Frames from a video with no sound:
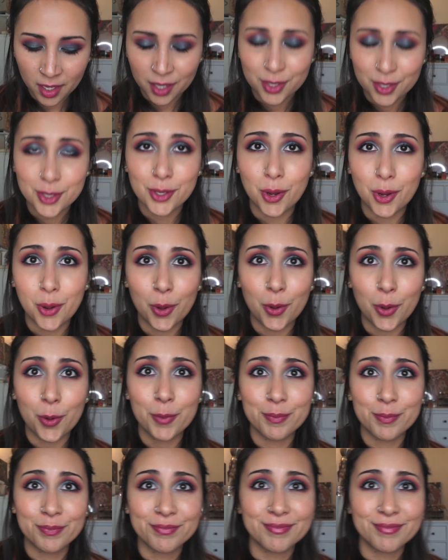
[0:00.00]

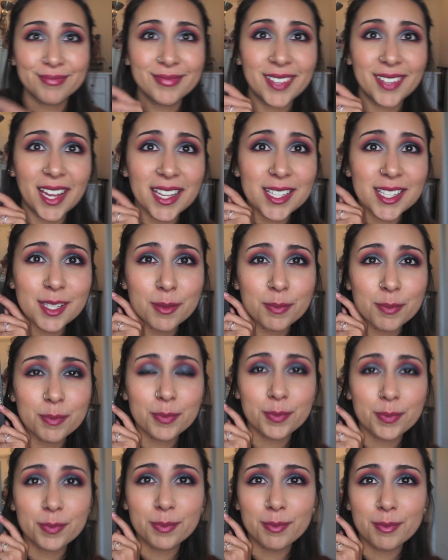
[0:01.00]
So that's
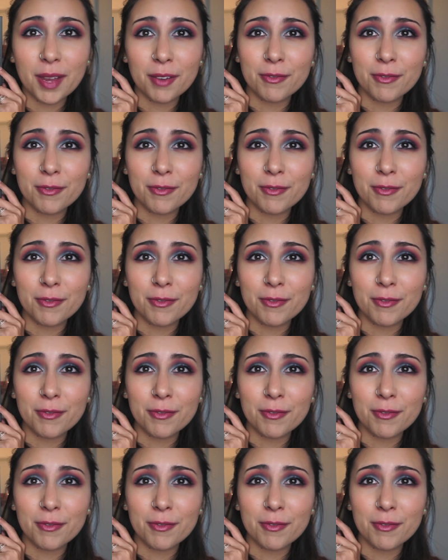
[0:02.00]
my